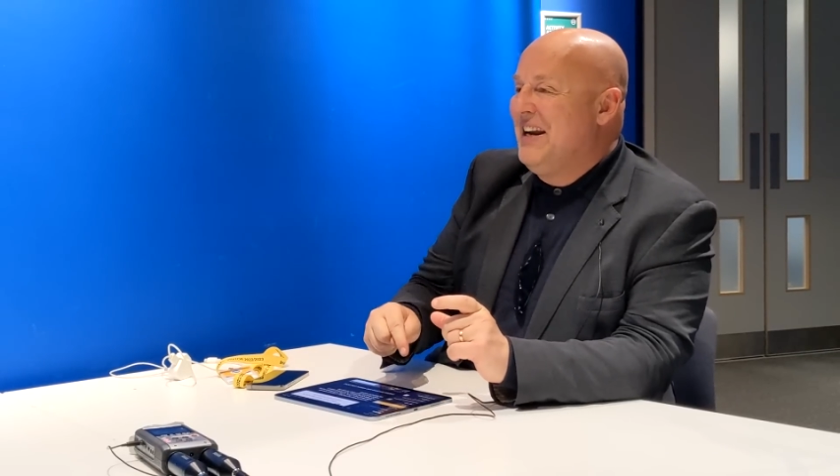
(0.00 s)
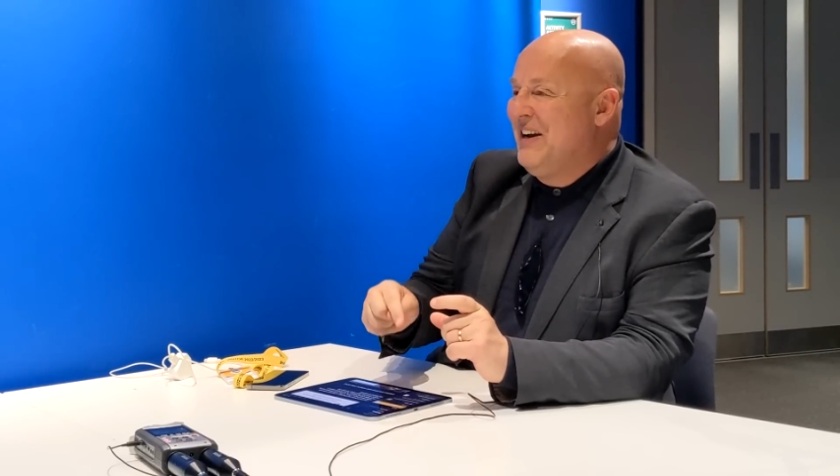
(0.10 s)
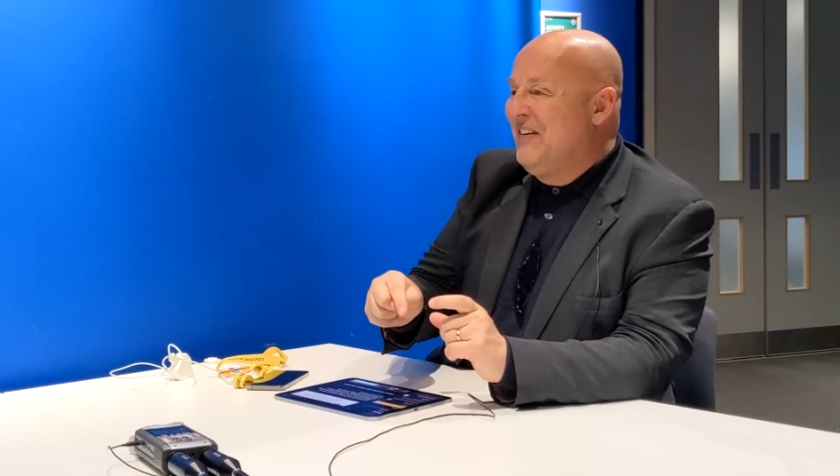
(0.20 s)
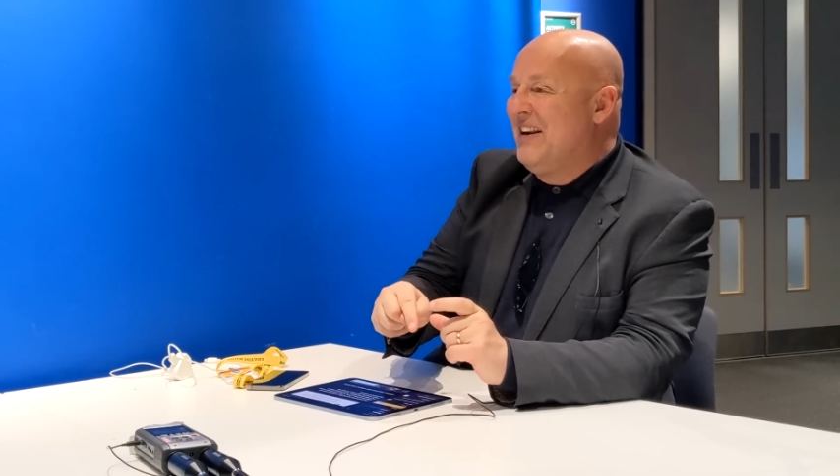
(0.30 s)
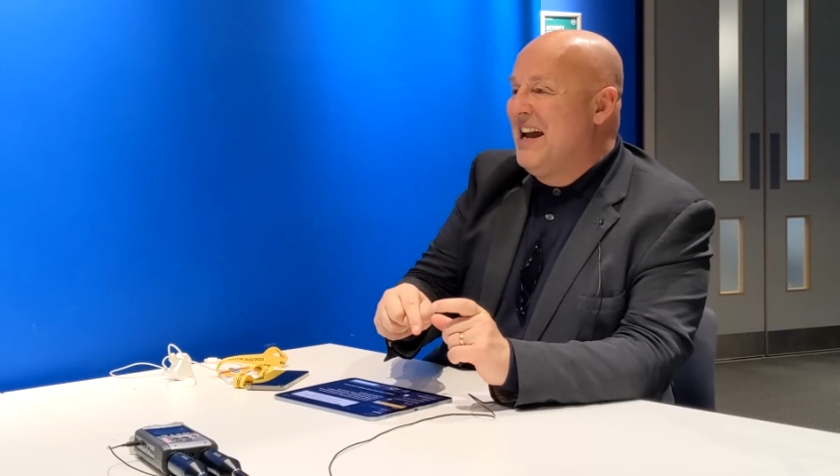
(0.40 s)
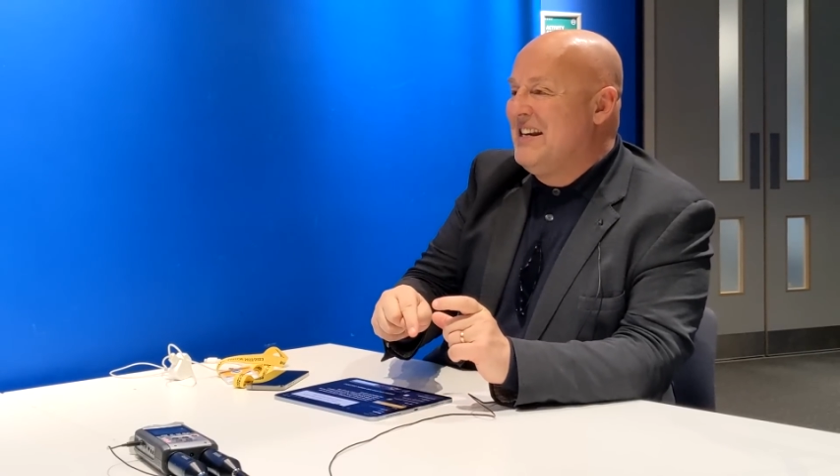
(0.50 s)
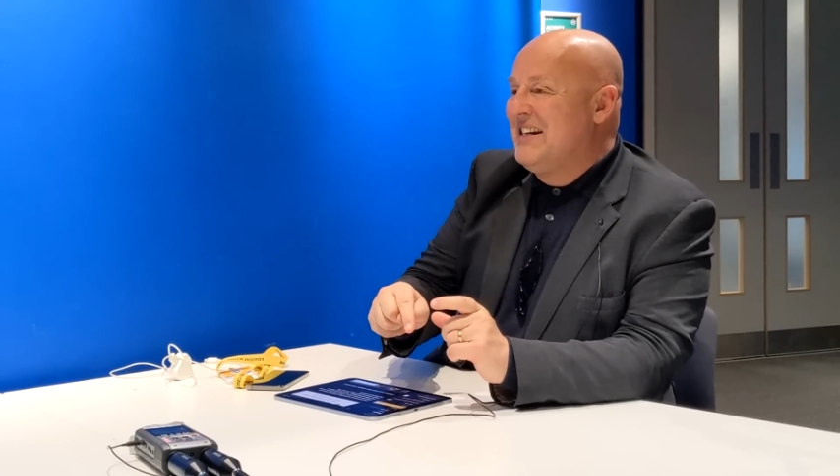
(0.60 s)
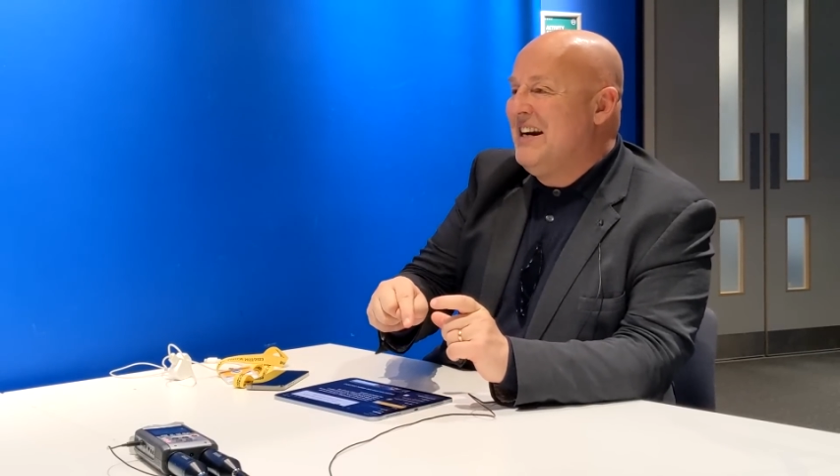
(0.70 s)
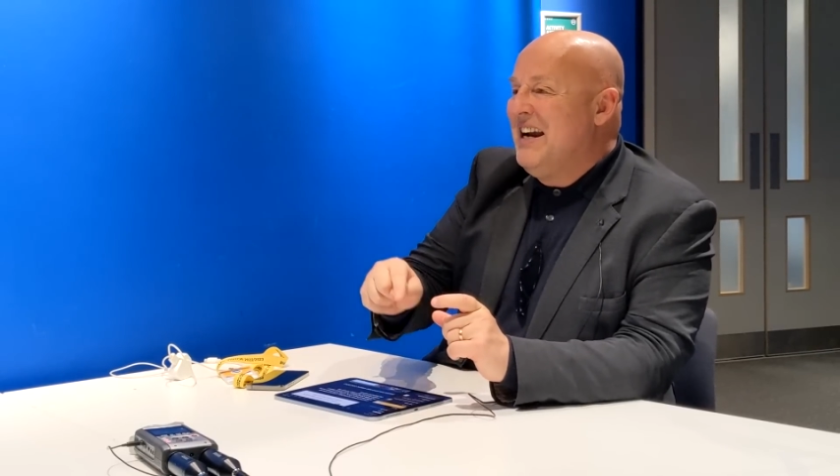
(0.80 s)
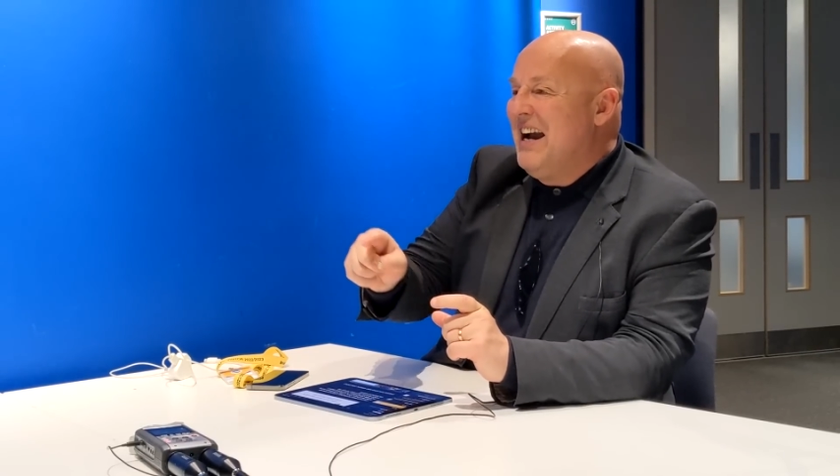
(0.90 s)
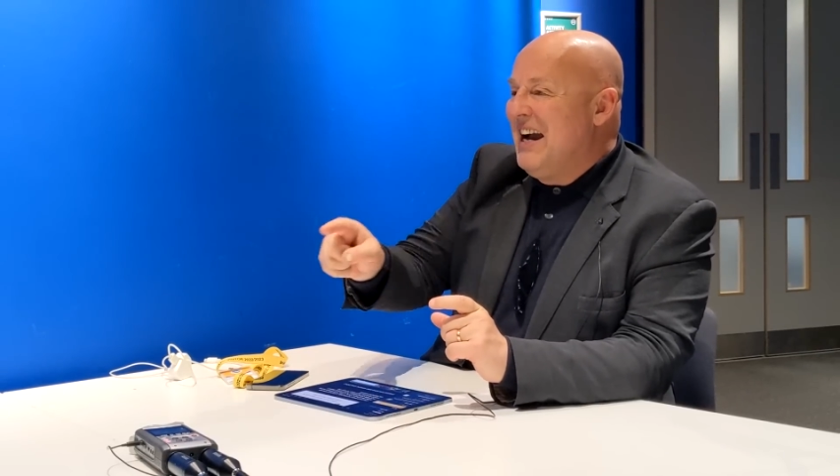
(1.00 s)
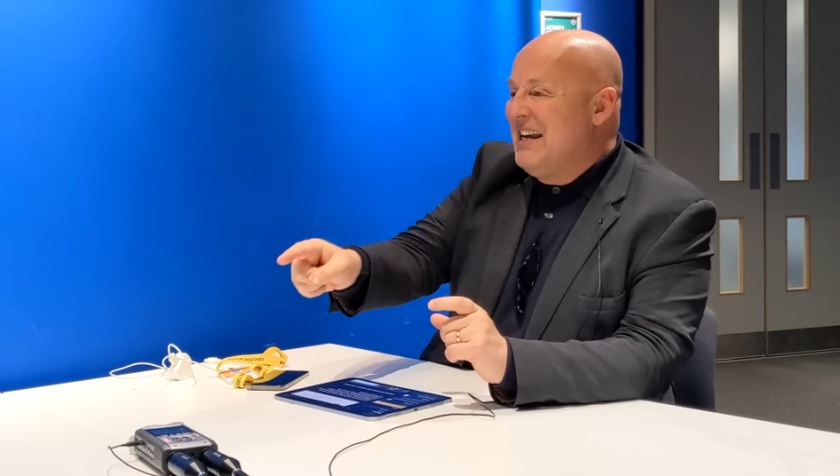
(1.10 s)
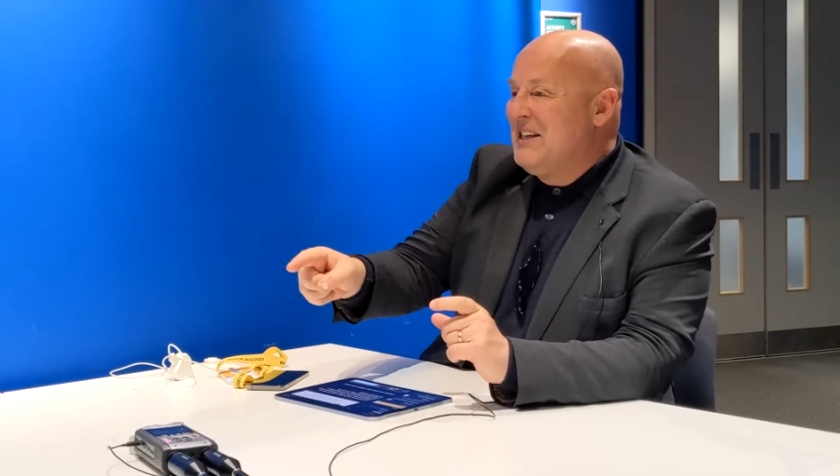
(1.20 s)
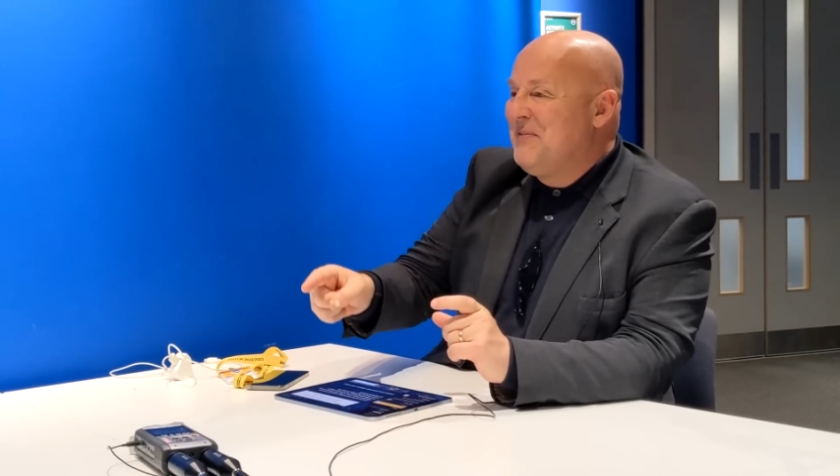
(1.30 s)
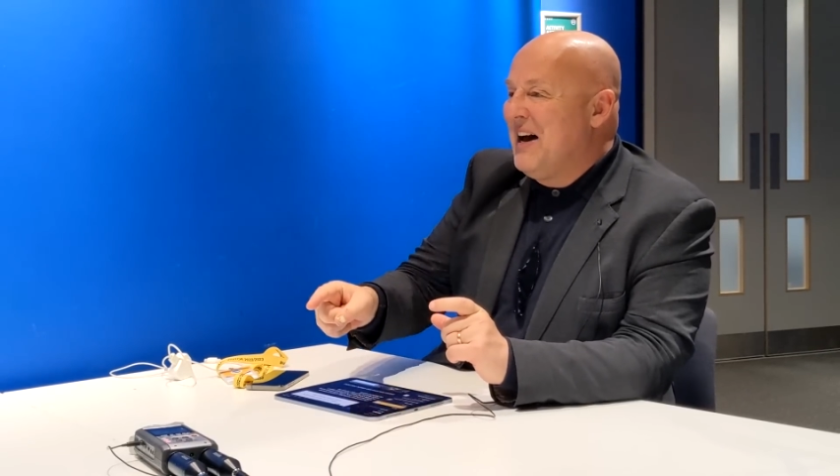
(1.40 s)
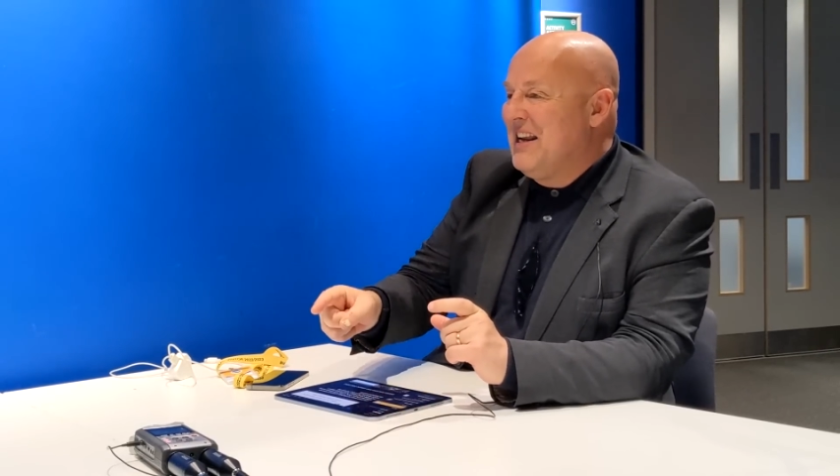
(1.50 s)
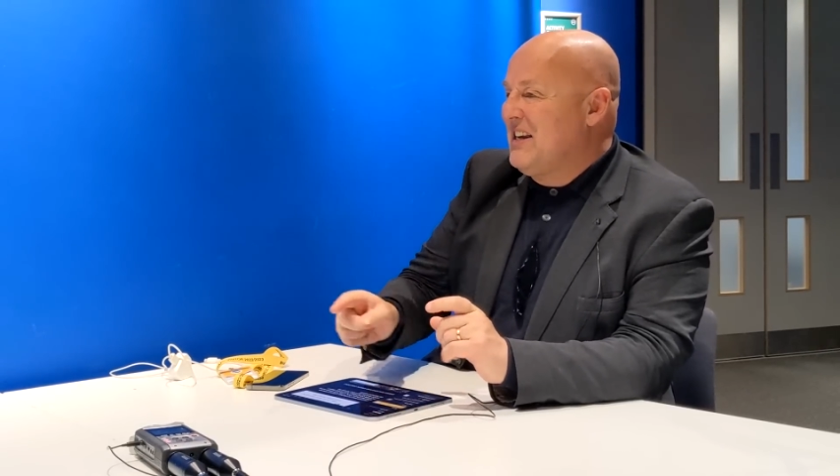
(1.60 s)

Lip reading: equaliser against Palace?